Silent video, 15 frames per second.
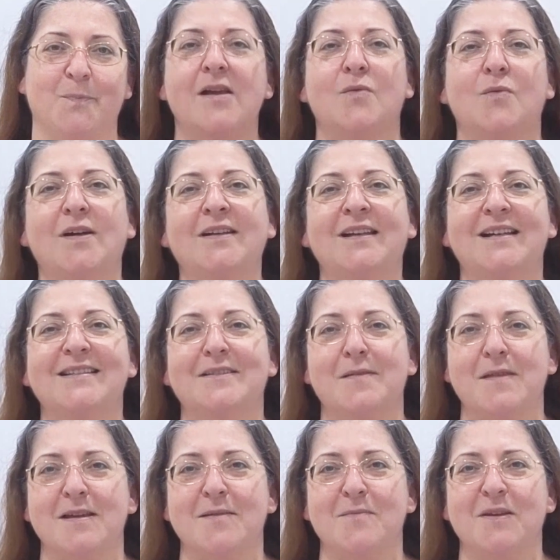One last
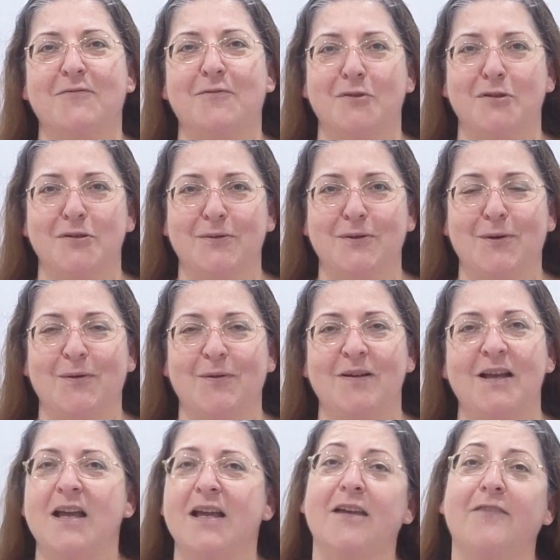thing before you go.
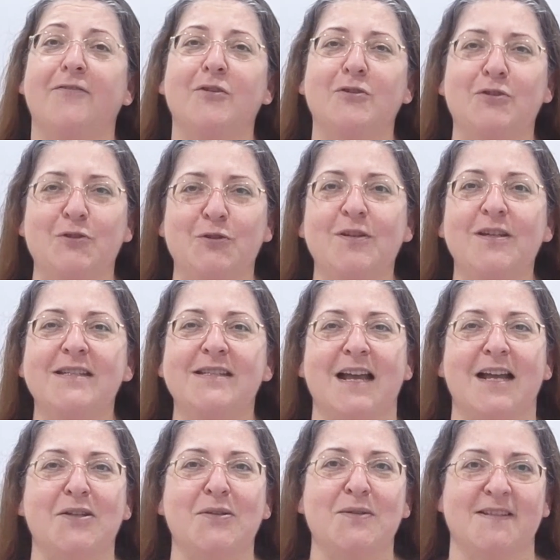If you do
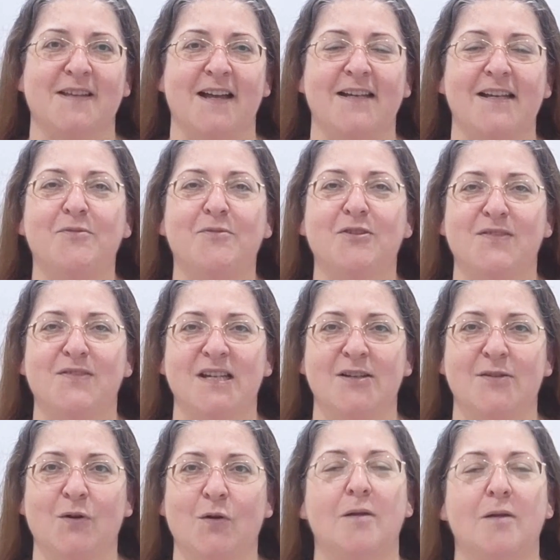decide to sign up to
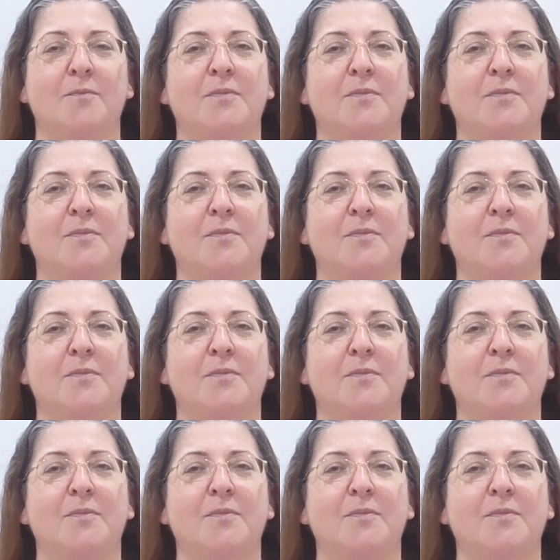Xero,